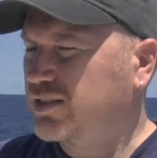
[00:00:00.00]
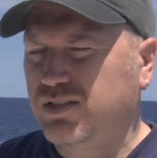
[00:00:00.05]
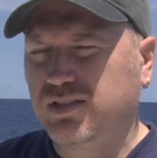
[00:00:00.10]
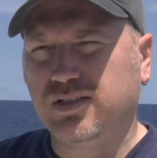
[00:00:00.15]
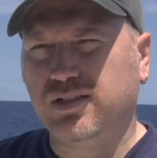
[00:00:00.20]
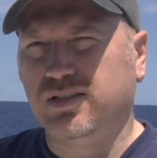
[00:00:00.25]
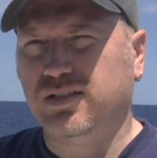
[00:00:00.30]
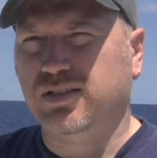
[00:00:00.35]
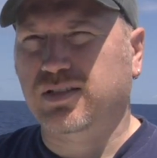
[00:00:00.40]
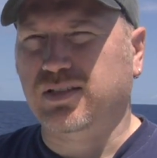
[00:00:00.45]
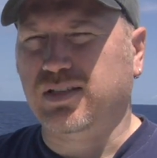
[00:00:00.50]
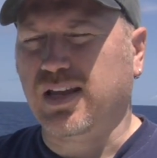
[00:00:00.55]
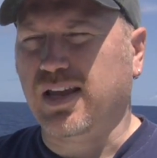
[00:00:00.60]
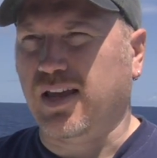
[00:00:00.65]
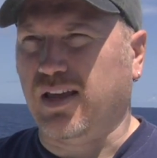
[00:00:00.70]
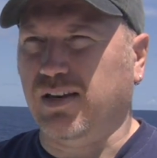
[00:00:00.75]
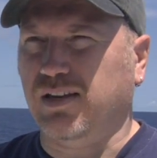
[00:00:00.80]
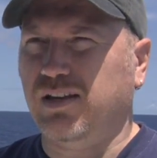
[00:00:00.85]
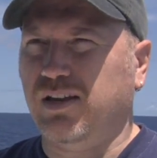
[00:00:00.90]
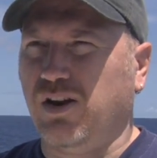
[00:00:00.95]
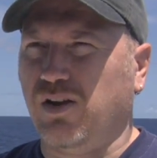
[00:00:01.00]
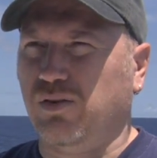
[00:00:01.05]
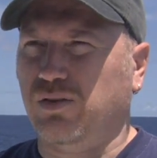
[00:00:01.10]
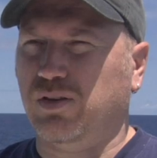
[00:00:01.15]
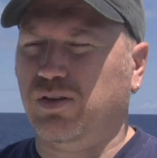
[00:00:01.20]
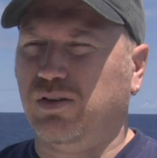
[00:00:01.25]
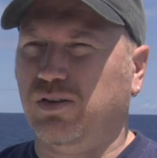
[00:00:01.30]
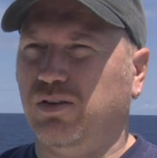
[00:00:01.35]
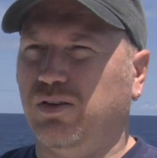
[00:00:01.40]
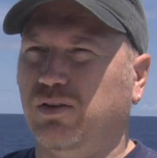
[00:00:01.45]
just to see it. You know, you,
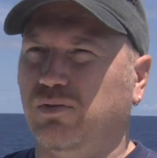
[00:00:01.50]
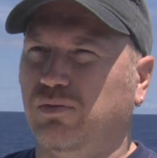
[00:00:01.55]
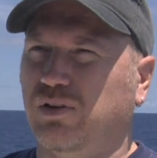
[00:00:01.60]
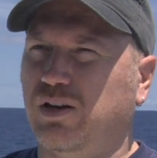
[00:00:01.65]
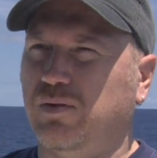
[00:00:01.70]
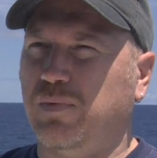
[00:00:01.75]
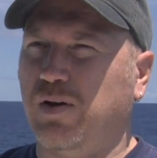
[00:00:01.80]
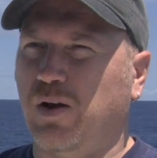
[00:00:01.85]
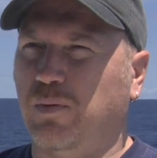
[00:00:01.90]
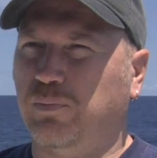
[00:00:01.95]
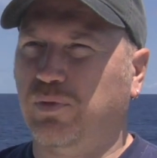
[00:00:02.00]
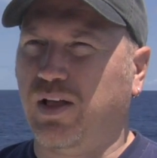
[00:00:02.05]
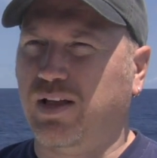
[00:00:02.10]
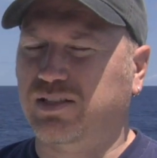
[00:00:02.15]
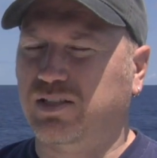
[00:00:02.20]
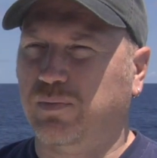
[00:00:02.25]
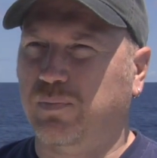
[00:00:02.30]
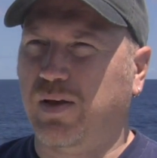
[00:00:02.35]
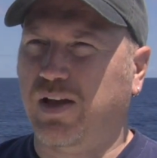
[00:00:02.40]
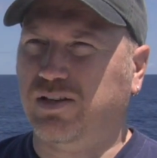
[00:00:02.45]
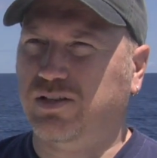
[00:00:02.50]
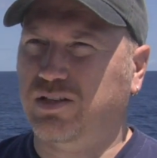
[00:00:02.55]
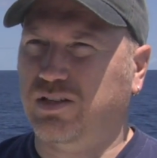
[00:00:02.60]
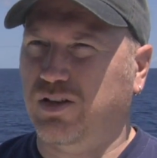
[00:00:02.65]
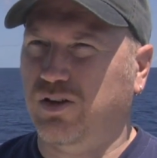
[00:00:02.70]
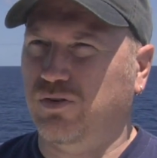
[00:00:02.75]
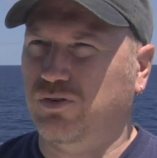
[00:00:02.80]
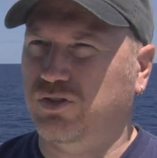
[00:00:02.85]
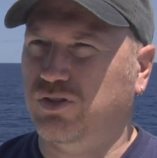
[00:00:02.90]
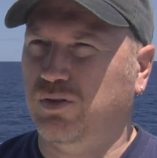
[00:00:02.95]
you, can read about a plastic patch in
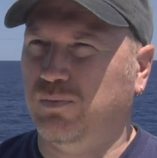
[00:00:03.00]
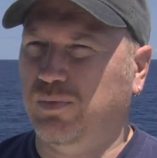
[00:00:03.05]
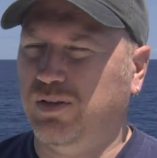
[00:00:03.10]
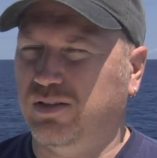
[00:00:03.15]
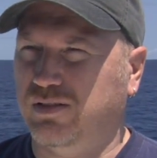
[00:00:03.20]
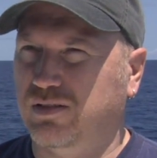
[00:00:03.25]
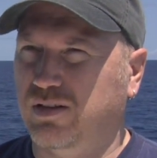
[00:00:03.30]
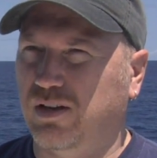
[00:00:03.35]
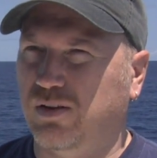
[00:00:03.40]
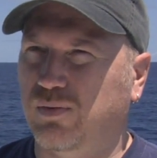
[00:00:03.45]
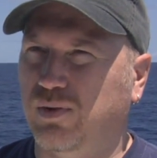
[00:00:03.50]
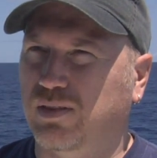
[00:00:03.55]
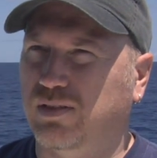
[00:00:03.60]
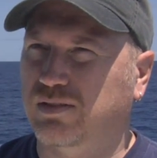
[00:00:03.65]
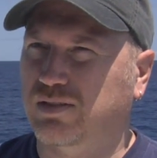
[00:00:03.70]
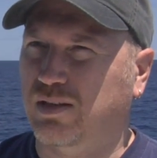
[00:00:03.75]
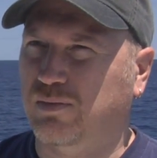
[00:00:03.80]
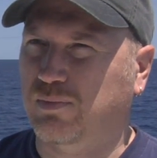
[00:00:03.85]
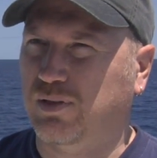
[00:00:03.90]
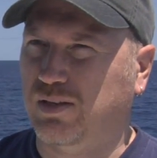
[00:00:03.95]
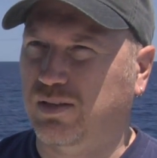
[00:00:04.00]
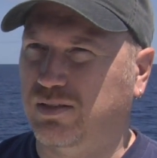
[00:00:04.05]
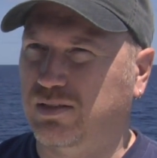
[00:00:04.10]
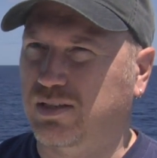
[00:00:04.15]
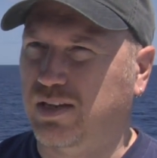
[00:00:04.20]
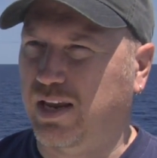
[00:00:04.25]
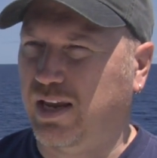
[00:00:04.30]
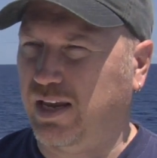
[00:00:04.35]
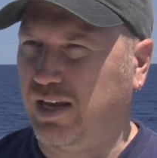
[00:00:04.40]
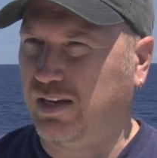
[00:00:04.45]
the ocean, but it's not quite the same thing as
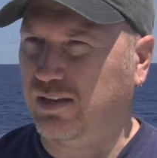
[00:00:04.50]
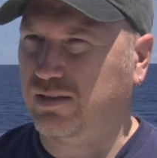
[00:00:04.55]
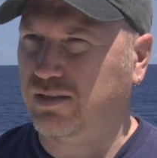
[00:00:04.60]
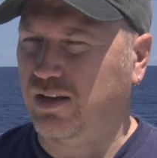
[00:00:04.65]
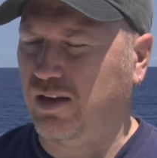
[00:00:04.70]
seeing it.